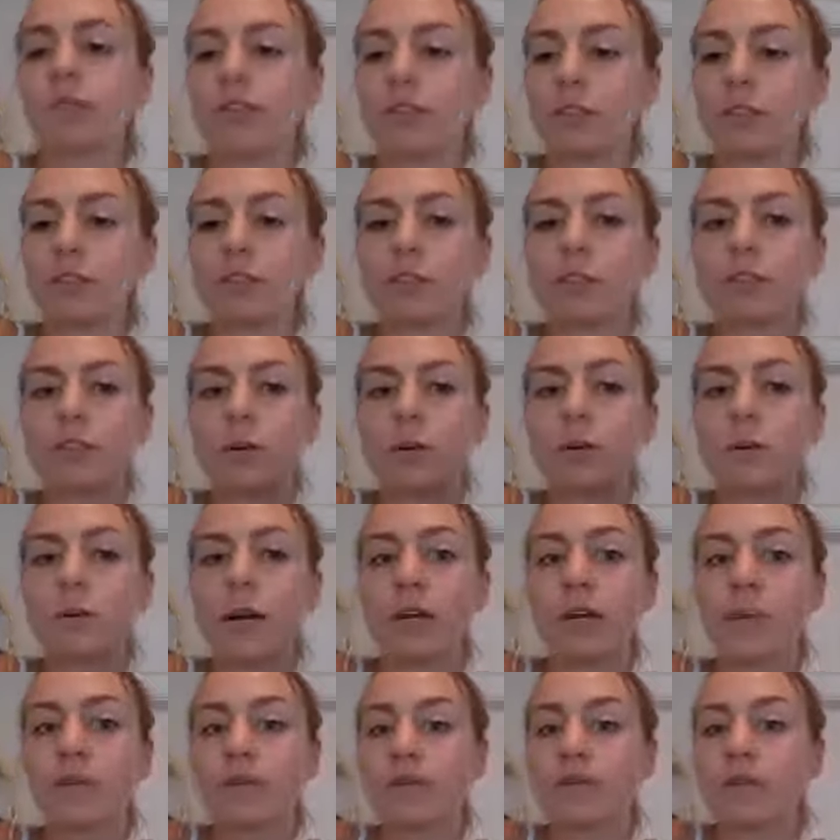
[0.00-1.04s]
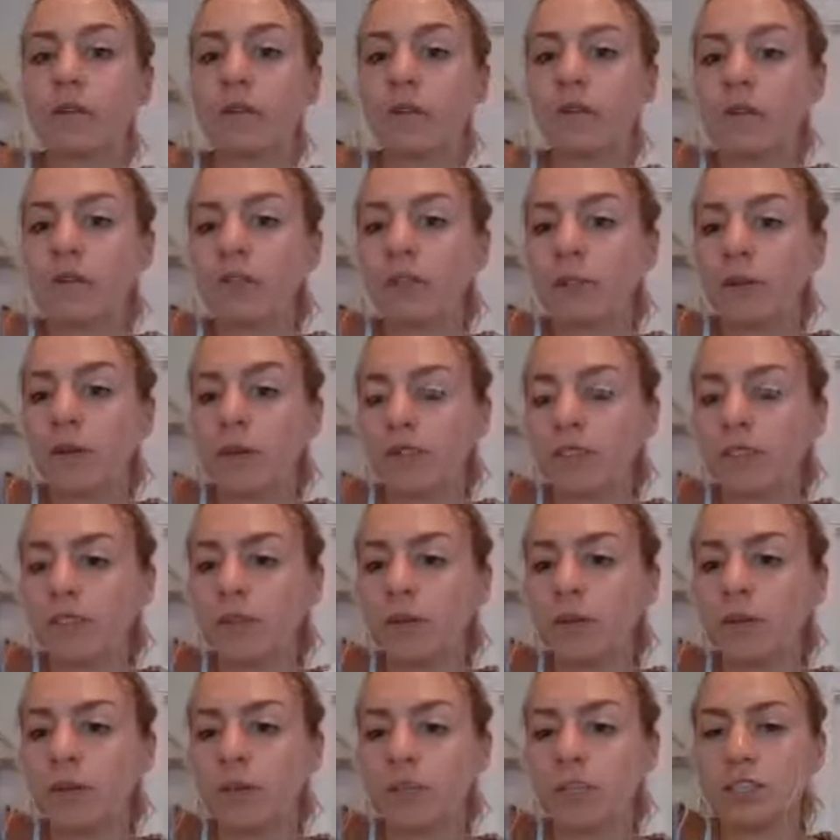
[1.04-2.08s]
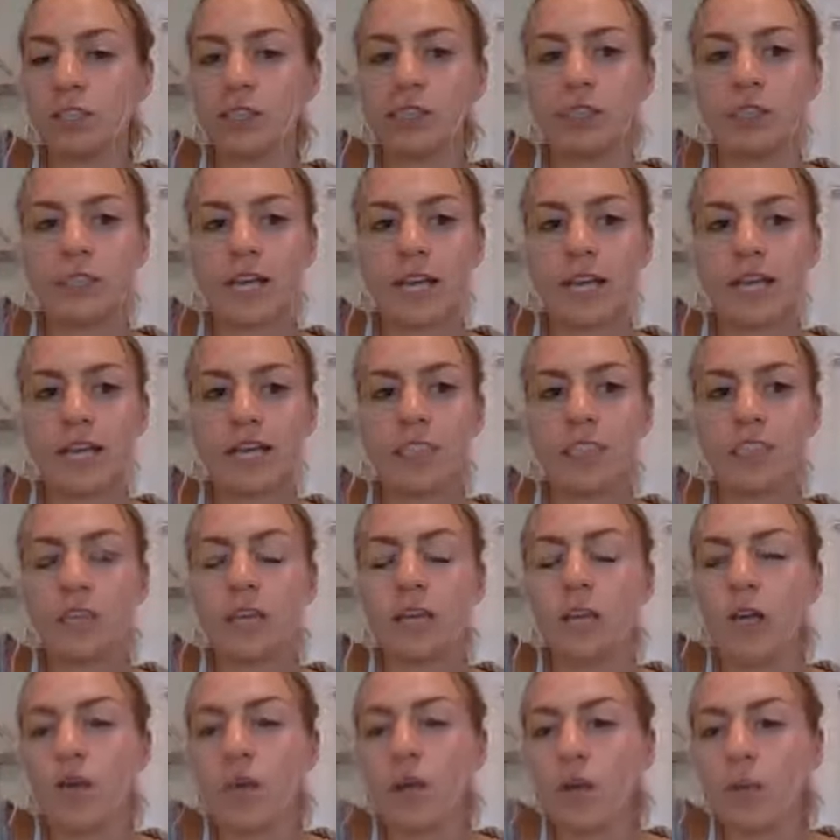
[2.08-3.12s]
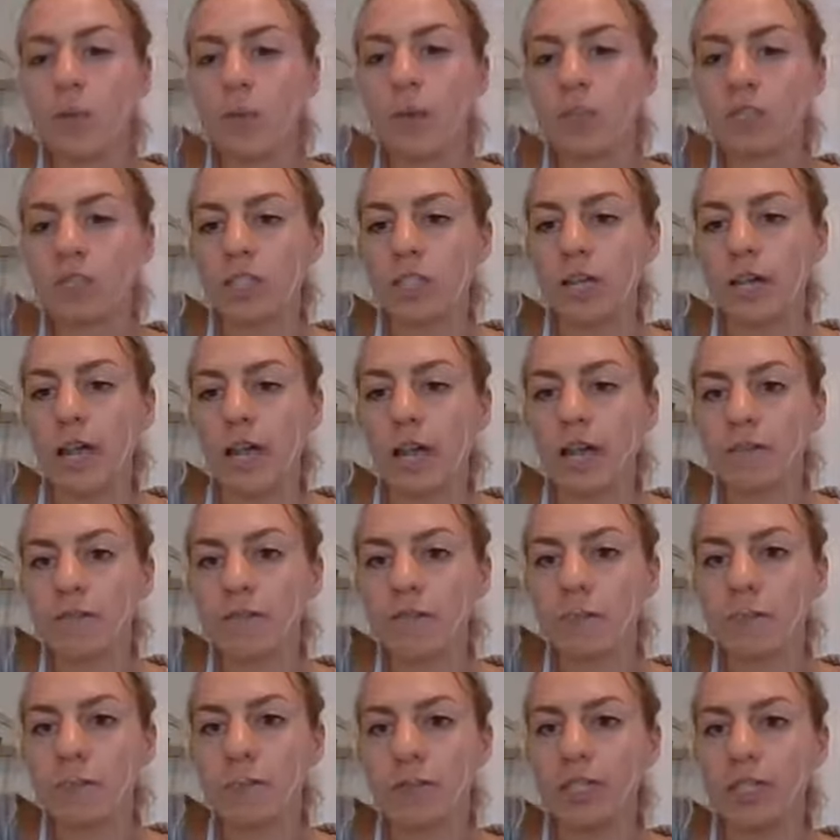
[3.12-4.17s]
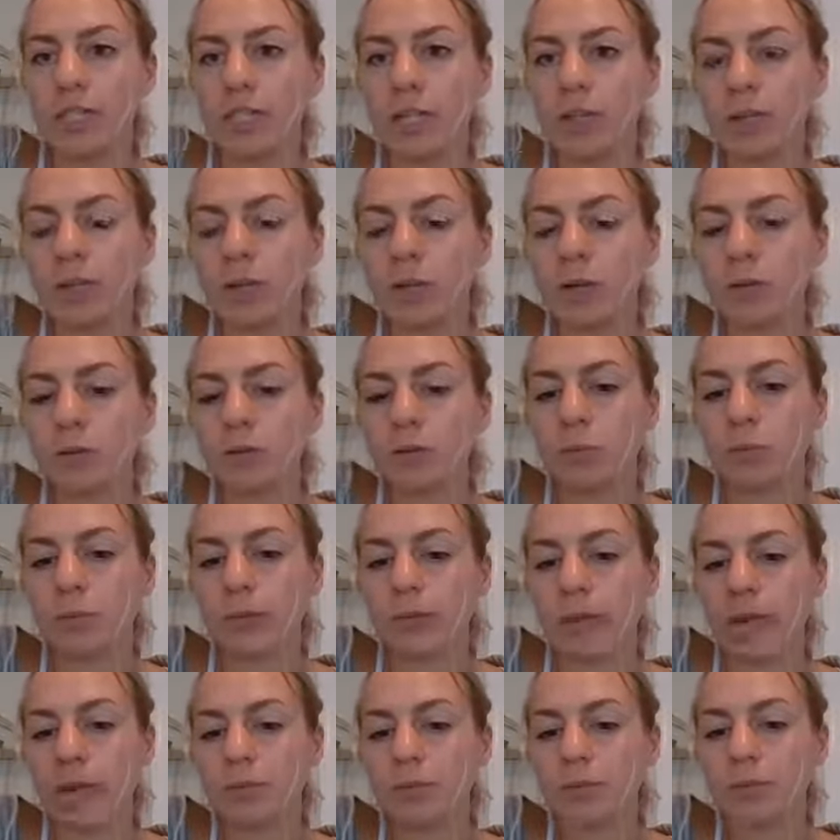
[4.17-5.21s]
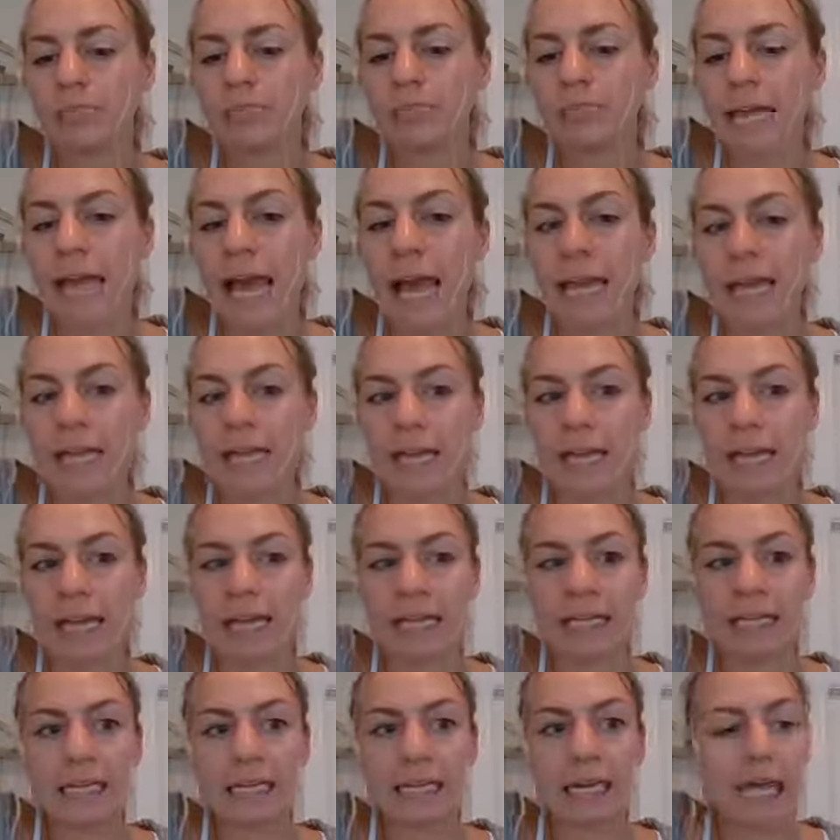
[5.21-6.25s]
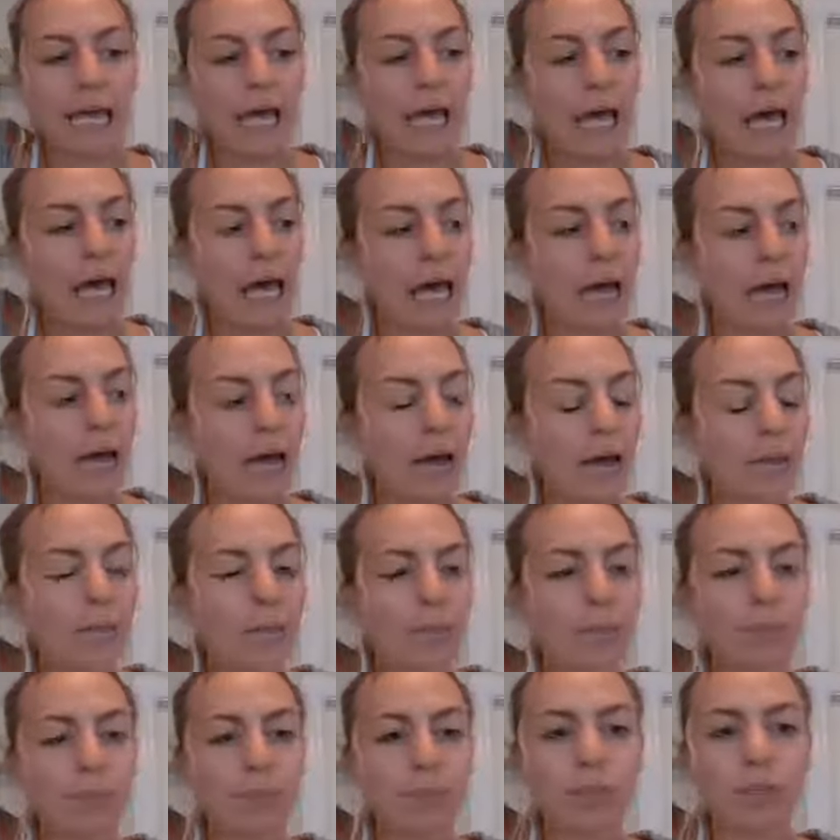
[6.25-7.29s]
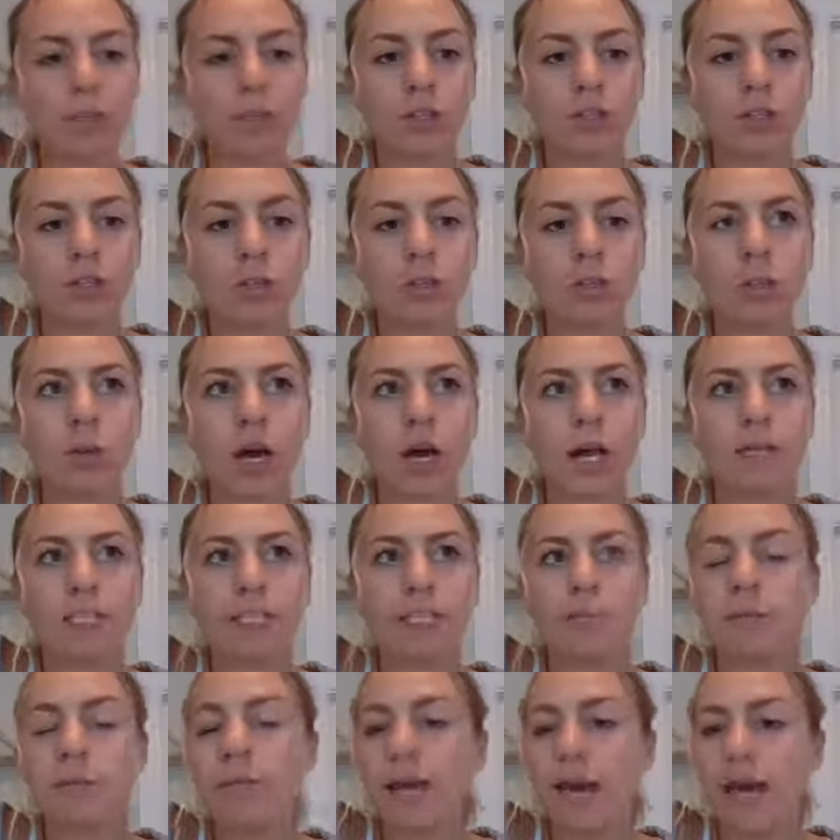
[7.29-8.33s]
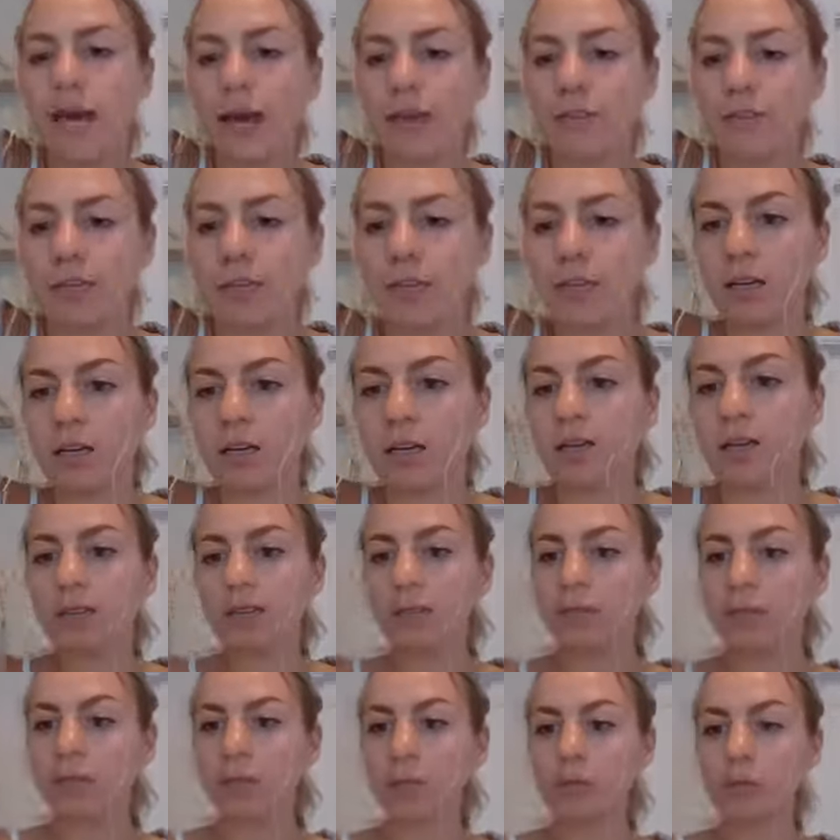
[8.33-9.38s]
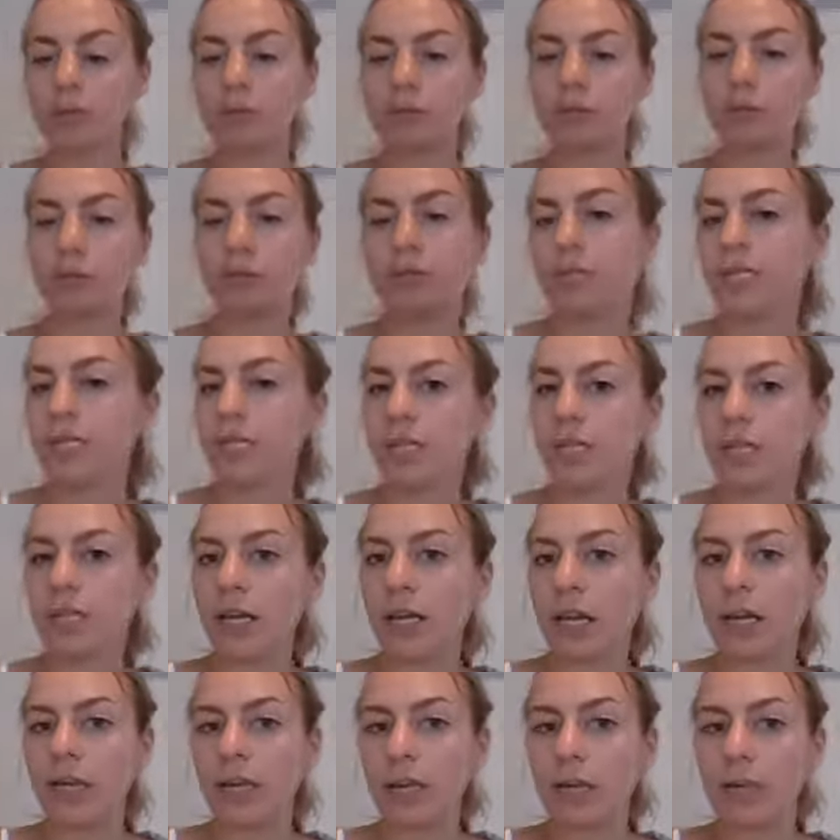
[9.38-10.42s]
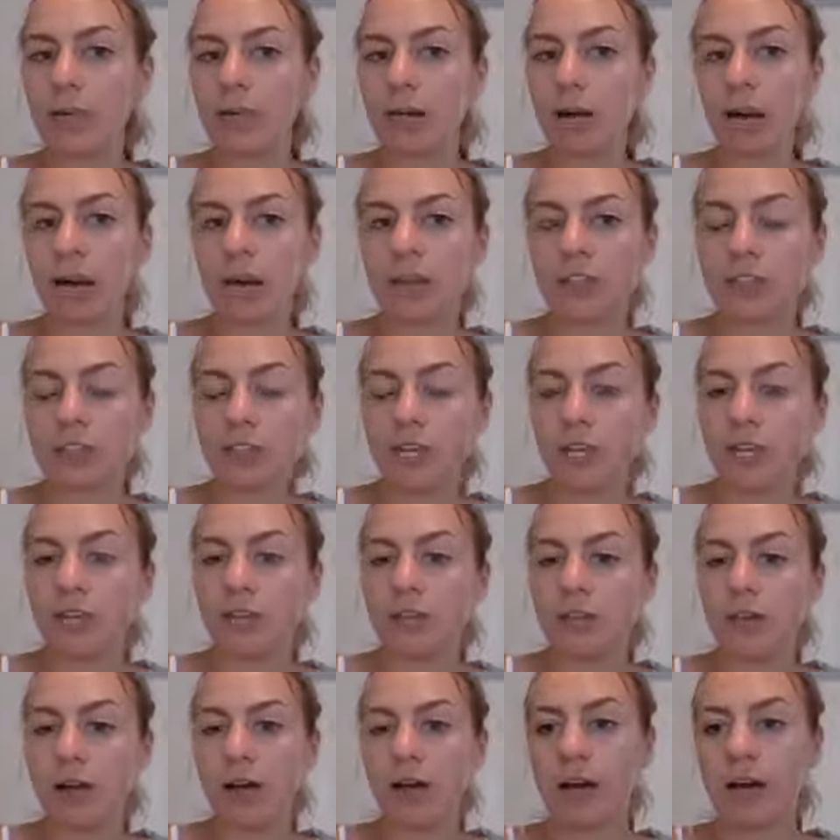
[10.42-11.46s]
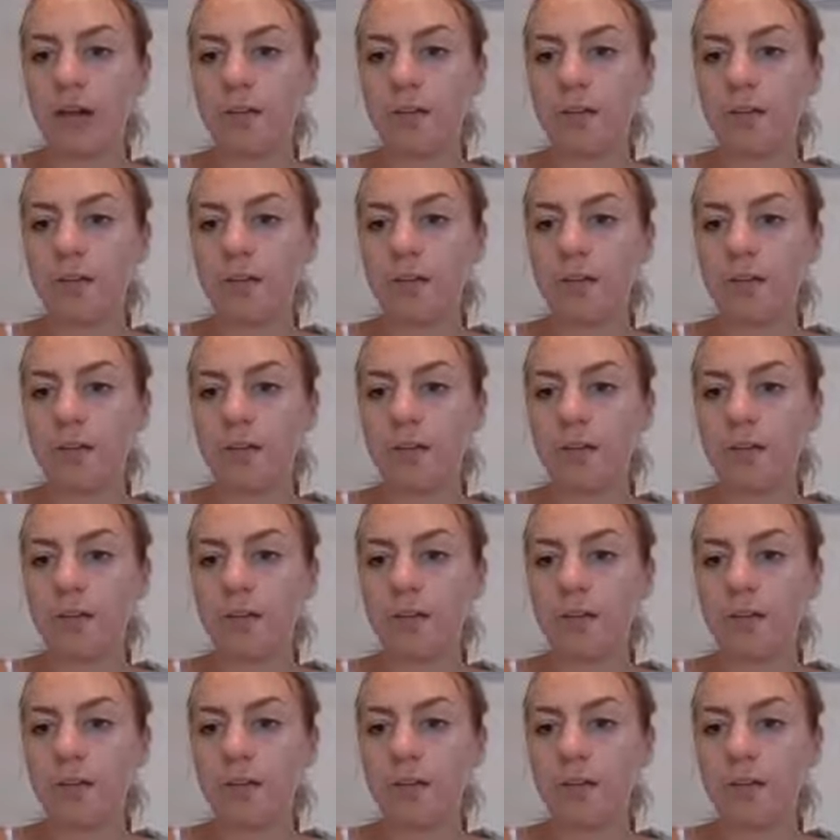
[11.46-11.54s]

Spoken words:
first question, the question of the day is, what should I have for pre and post workout snacking? You want to be having some sort of protein and carbohydrate,